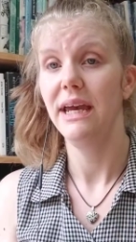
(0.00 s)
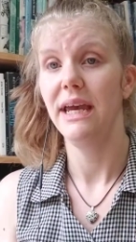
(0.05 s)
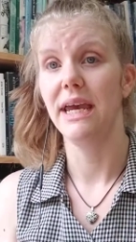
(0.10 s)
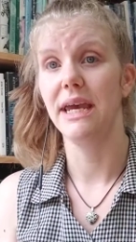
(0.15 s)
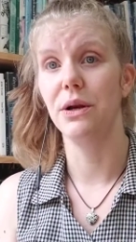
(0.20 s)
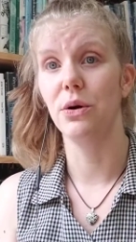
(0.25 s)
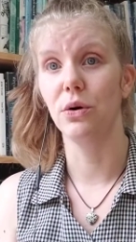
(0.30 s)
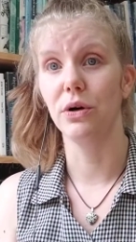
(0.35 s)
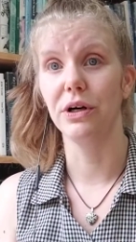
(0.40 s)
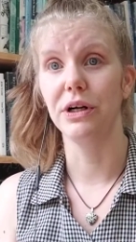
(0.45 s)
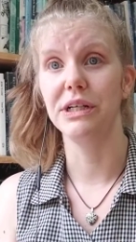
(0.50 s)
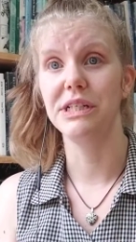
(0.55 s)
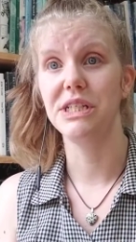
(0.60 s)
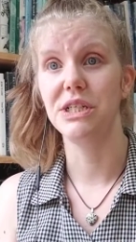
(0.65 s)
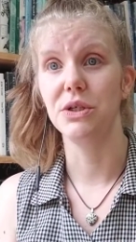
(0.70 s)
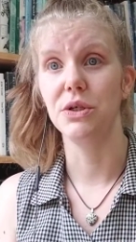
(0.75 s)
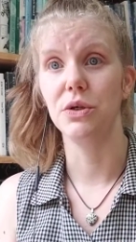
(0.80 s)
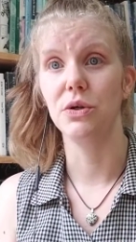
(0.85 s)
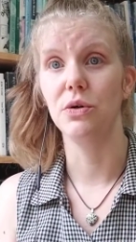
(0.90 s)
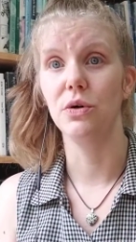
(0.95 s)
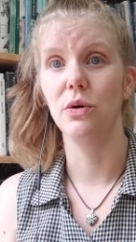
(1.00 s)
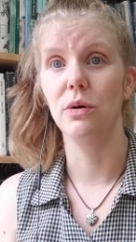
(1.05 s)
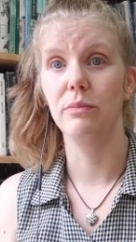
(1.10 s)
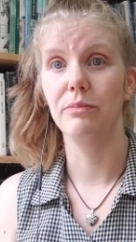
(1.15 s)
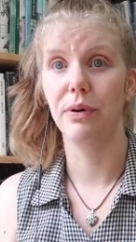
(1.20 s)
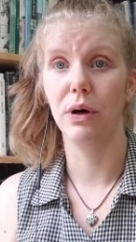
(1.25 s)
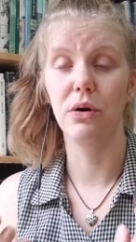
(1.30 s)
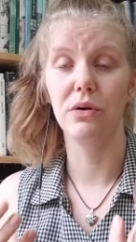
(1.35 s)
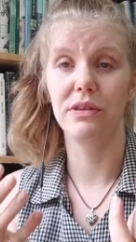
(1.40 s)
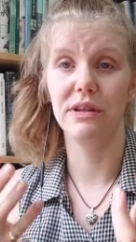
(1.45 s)
in order to
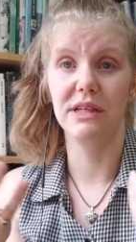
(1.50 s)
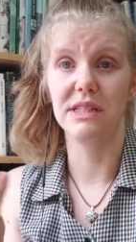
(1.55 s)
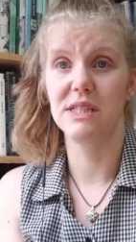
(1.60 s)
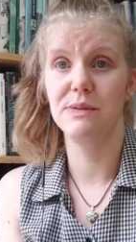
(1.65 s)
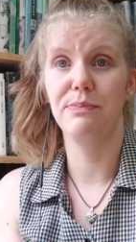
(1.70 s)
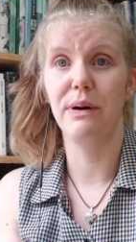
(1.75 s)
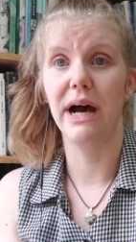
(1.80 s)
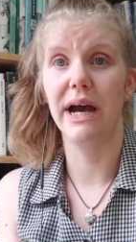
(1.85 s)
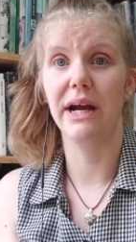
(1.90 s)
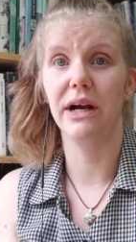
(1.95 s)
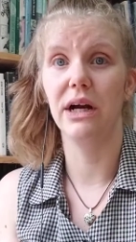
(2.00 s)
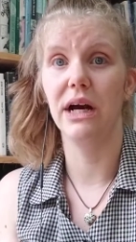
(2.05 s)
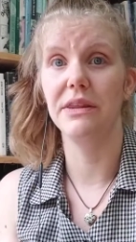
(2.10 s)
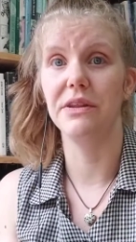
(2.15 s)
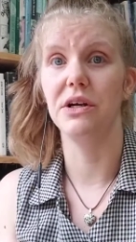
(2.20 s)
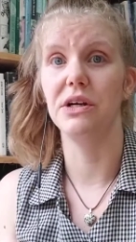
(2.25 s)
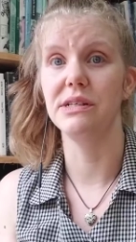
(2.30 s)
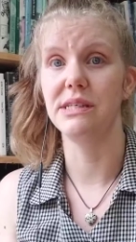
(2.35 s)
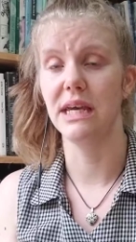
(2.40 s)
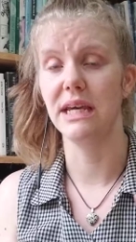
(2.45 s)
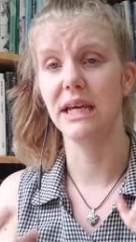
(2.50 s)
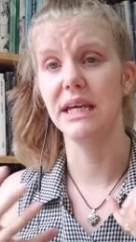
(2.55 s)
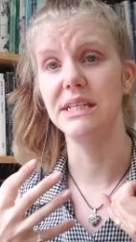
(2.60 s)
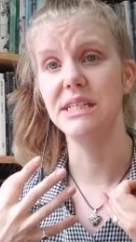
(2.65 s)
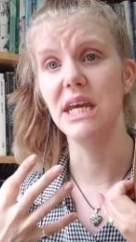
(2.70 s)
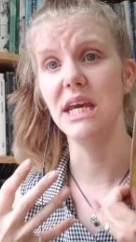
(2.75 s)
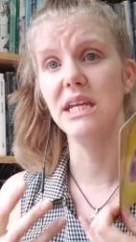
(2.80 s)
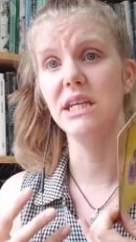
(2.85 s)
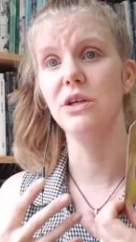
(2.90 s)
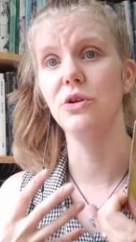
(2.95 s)
both inspire others and
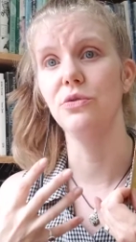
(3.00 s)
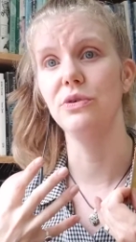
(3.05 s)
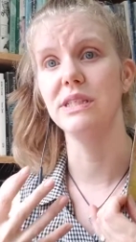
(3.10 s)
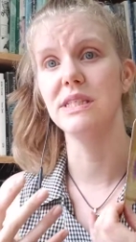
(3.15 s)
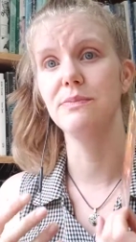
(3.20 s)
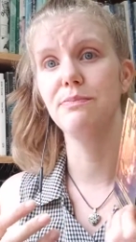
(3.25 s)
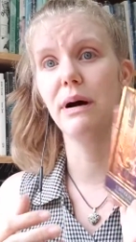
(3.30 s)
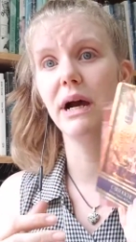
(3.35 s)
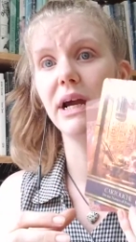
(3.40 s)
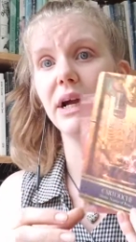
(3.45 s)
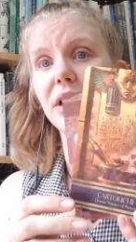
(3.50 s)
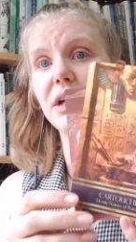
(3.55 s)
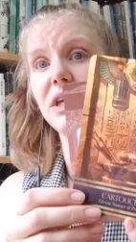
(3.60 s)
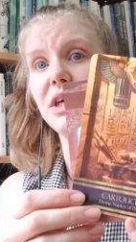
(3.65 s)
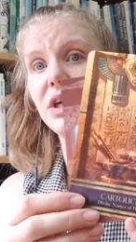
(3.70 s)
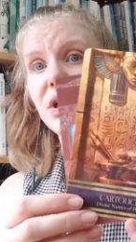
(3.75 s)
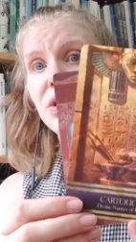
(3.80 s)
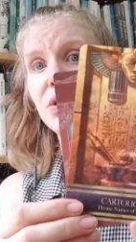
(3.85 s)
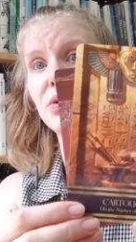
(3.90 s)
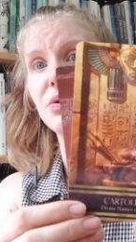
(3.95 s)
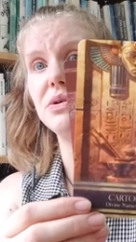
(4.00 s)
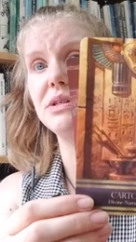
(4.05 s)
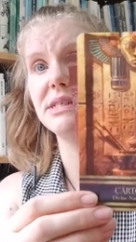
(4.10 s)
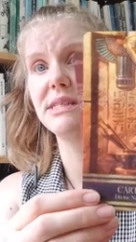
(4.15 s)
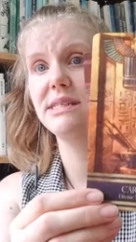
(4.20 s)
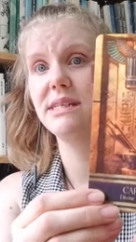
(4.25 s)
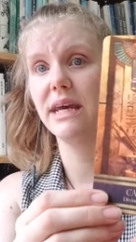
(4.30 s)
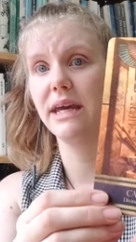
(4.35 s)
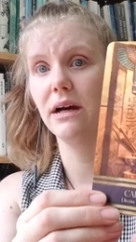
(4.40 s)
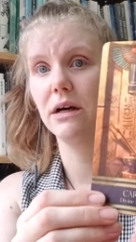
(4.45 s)
continue to inspire you to
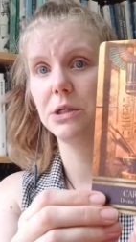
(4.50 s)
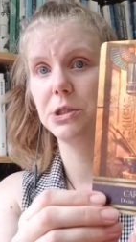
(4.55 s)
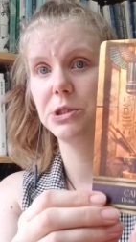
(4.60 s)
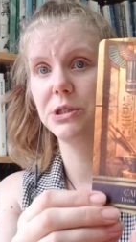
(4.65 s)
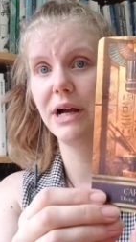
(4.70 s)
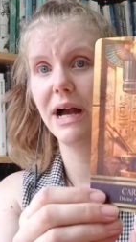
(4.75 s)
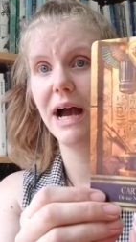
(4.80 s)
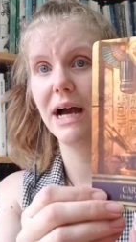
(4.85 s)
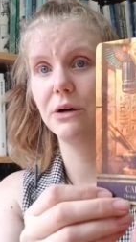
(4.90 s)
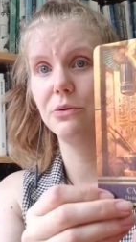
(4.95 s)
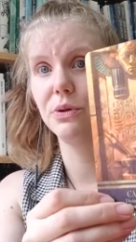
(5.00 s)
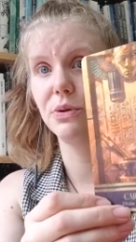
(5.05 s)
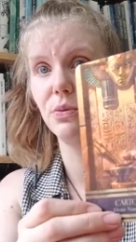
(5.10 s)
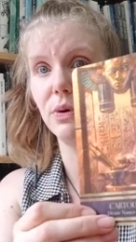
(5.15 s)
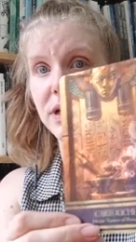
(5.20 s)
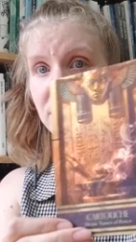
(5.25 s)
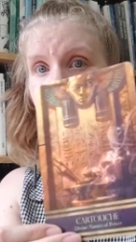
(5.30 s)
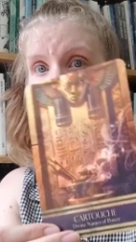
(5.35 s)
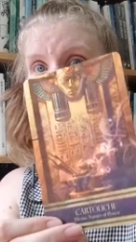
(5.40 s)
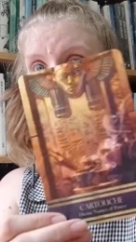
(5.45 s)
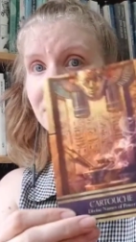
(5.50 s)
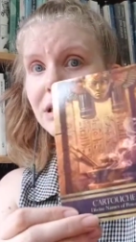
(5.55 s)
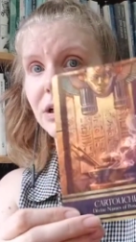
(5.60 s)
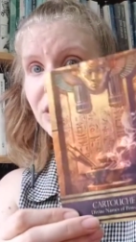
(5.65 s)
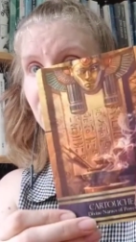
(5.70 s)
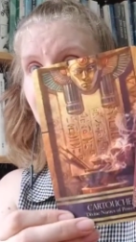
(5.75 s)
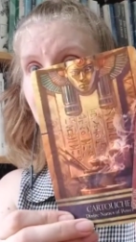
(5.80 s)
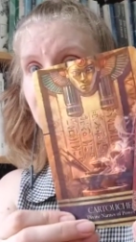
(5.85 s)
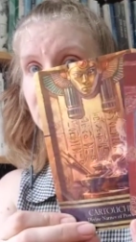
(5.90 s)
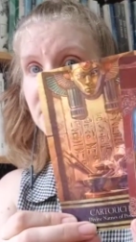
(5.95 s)
stay on track with what you have
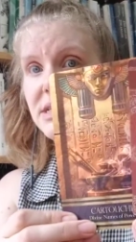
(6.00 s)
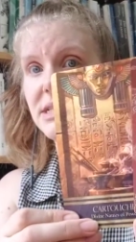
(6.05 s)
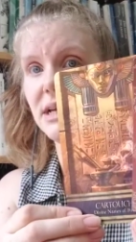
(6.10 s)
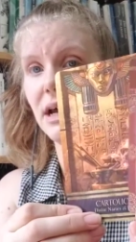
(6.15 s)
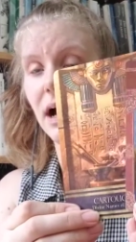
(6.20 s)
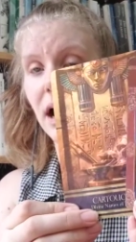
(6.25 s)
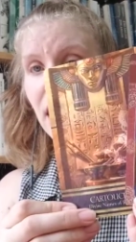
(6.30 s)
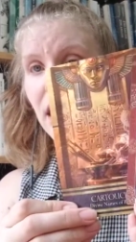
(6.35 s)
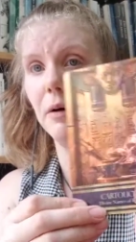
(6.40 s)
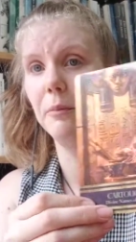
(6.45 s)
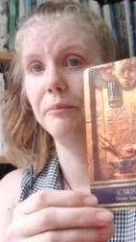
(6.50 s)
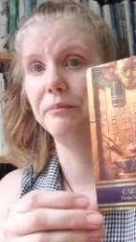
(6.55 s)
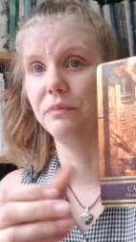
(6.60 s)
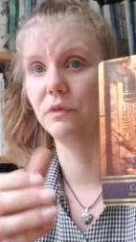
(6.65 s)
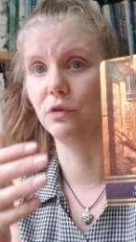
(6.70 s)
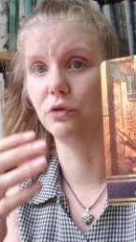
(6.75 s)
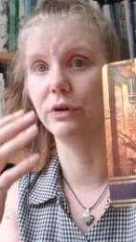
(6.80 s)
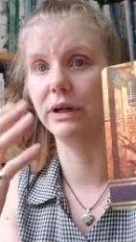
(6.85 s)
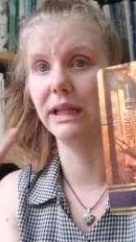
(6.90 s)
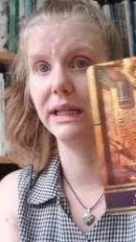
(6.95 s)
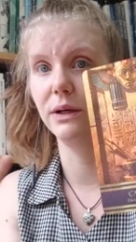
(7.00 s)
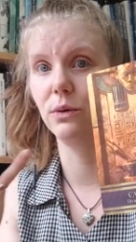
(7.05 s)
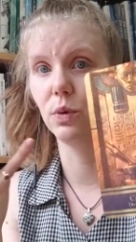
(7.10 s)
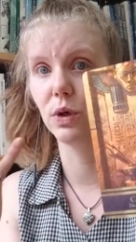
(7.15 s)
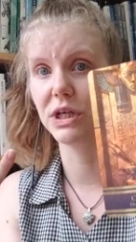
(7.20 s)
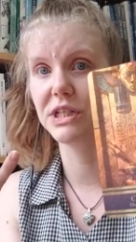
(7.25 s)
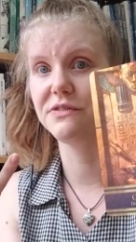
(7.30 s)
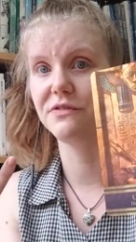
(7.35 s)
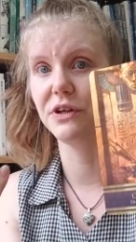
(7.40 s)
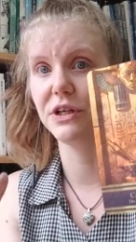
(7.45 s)
learned um, really
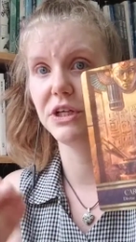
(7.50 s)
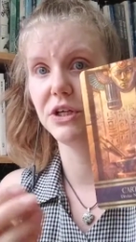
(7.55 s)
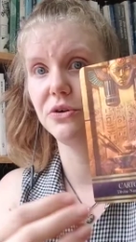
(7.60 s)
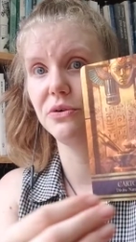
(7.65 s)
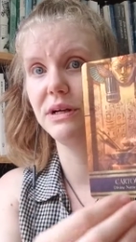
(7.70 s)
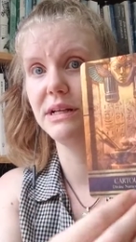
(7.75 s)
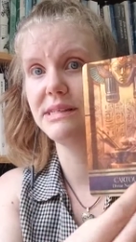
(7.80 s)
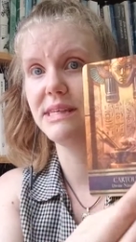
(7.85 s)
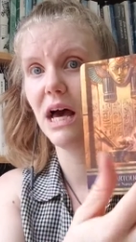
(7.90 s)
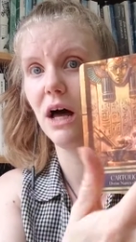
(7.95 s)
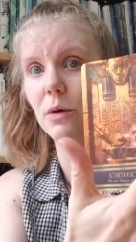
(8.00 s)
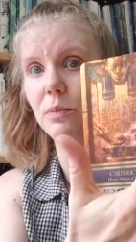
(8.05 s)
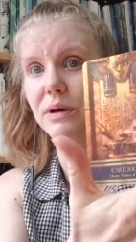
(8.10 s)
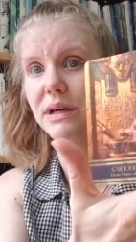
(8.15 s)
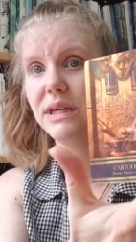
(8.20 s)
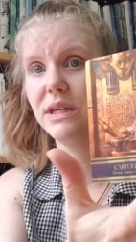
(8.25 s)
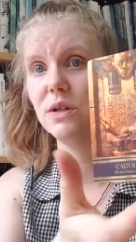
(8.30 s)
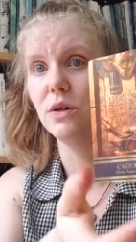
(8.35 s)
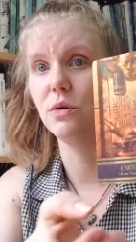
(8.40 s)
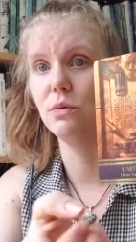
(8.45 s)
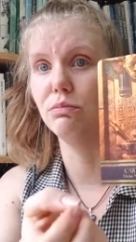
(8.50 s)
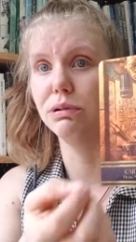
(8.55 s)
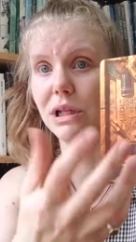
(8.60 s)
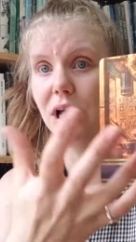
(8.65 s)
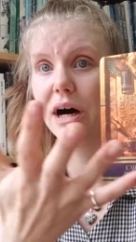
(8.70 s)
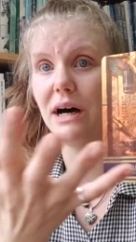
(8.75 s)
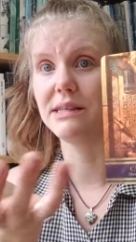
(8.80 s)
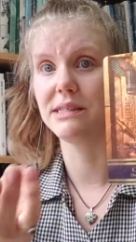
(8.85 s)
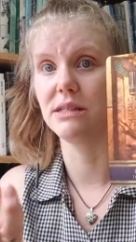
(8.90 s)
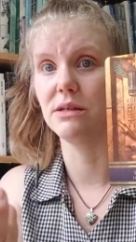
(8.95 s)
works for you and is helping you
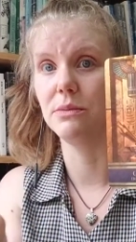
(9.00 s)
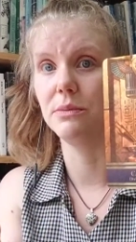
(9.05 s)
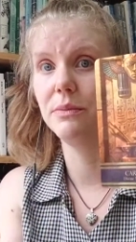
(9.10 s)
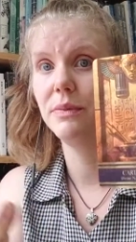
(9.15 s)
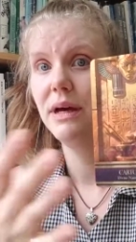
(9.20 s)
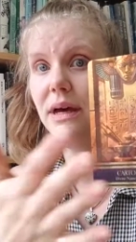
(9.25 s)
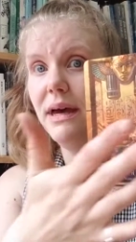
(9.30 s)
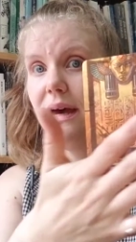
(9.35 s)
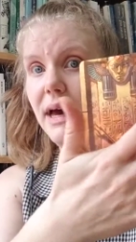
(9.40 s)
blossom